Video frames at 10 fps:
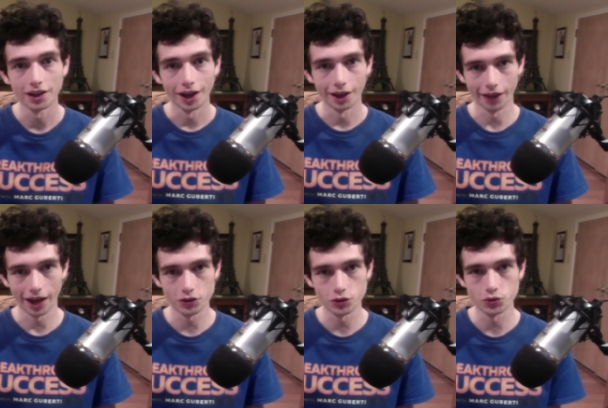
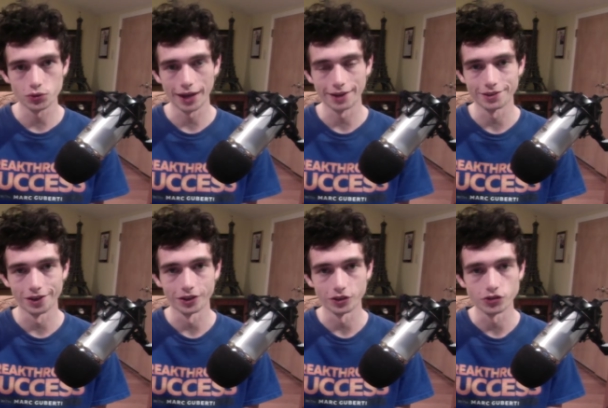allows you to get it
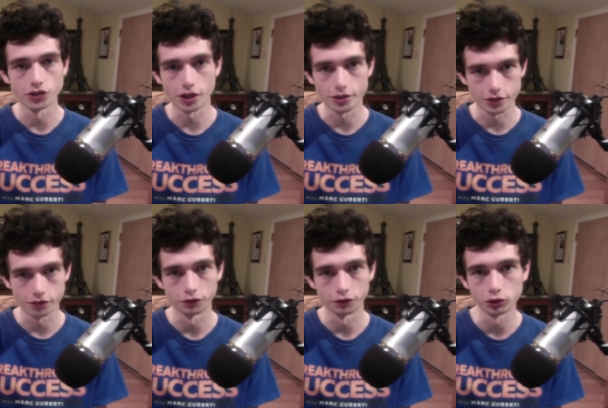done in just
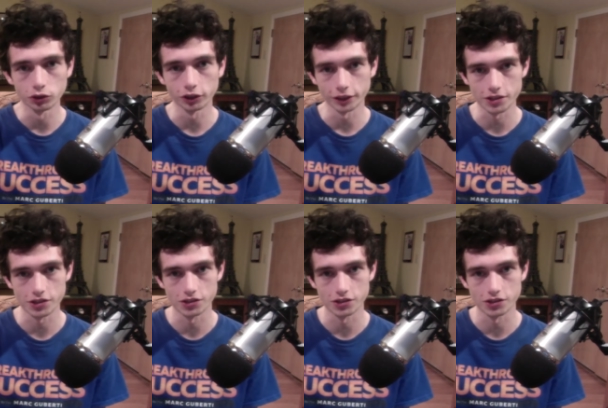a few clicks.